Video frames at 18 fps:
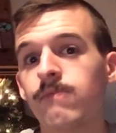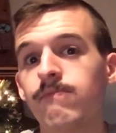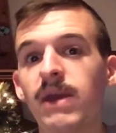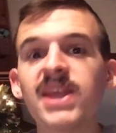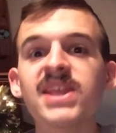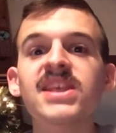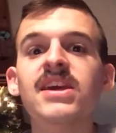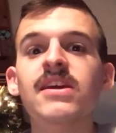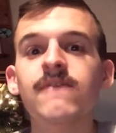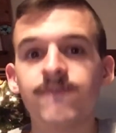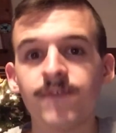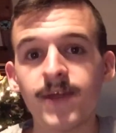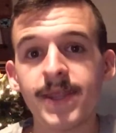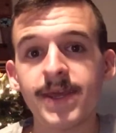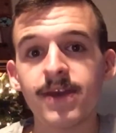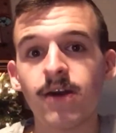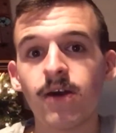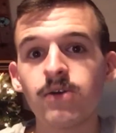Mainly in
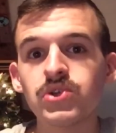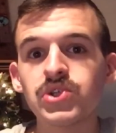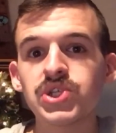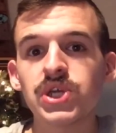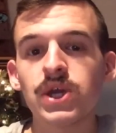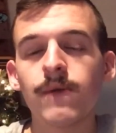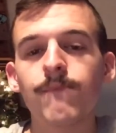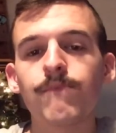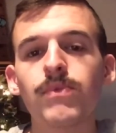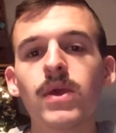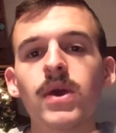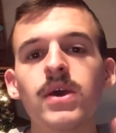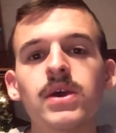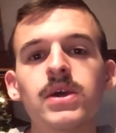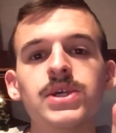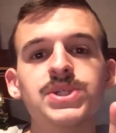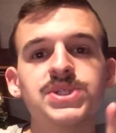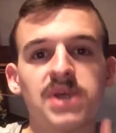videos.
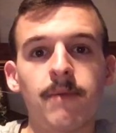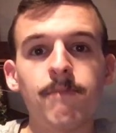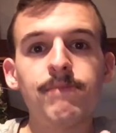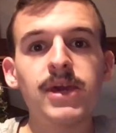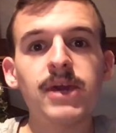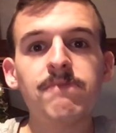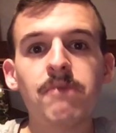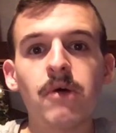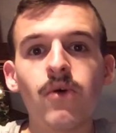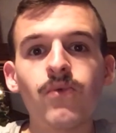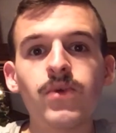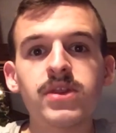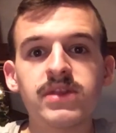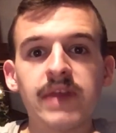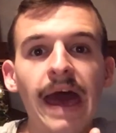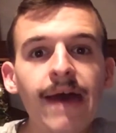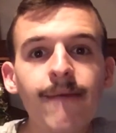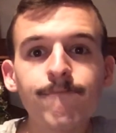Some people
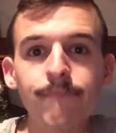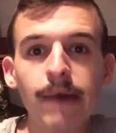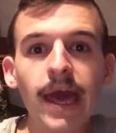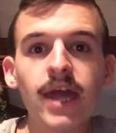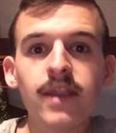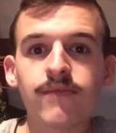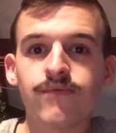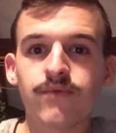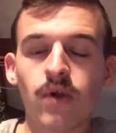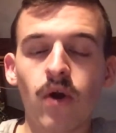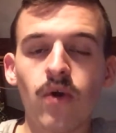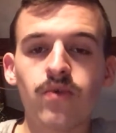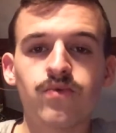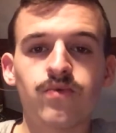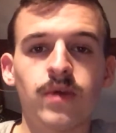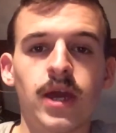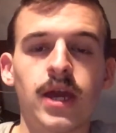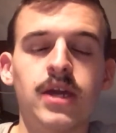with that bad of
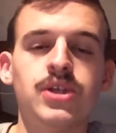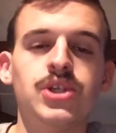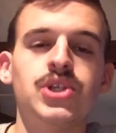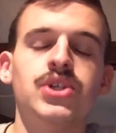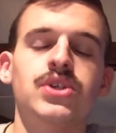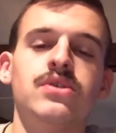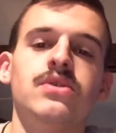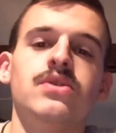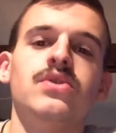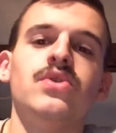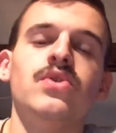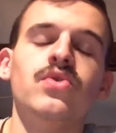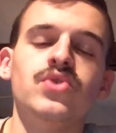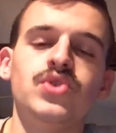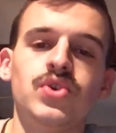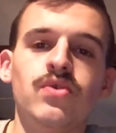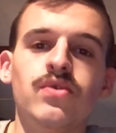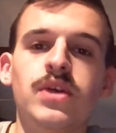road rage
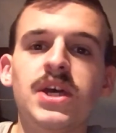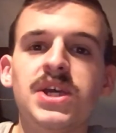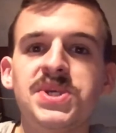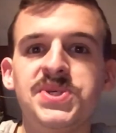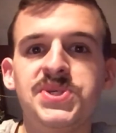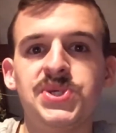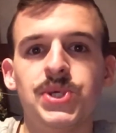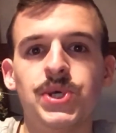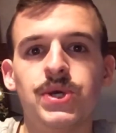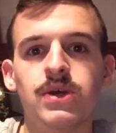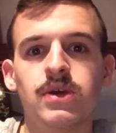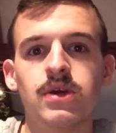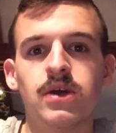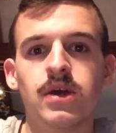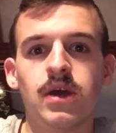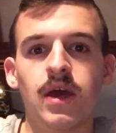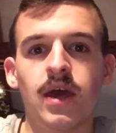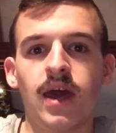who do this
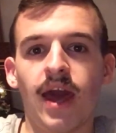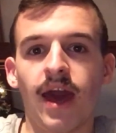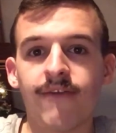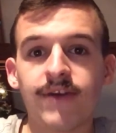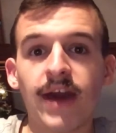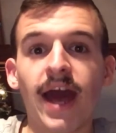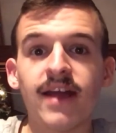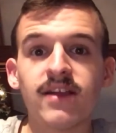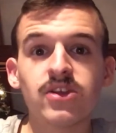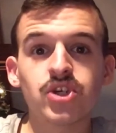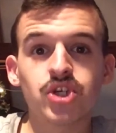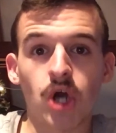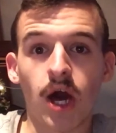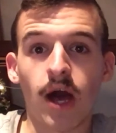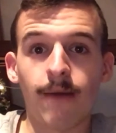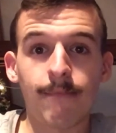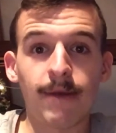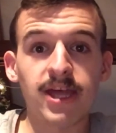have gotten
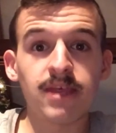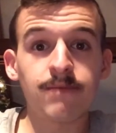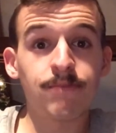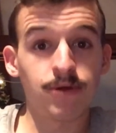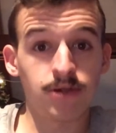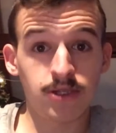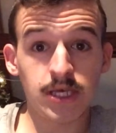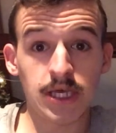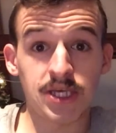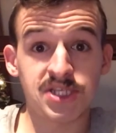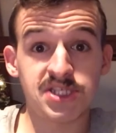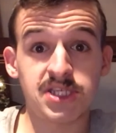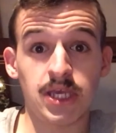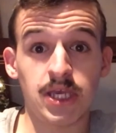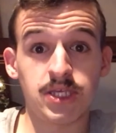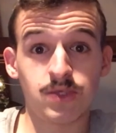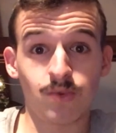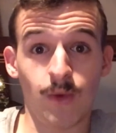caught by the
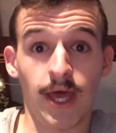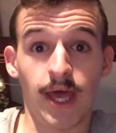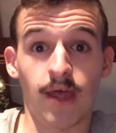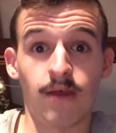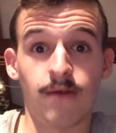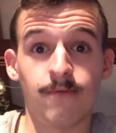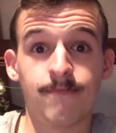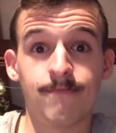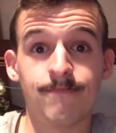police as well.